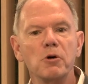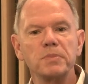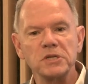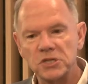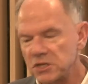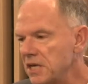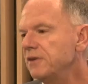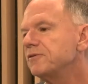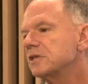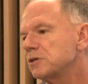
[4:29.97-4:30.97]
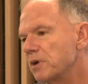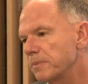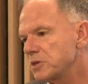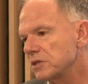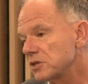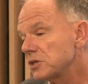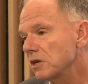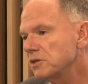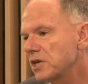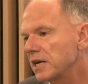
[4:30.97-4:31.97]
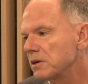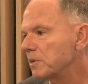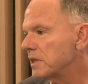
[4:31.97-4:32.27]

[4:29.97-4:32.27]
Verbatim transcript: or perceived disruptions associated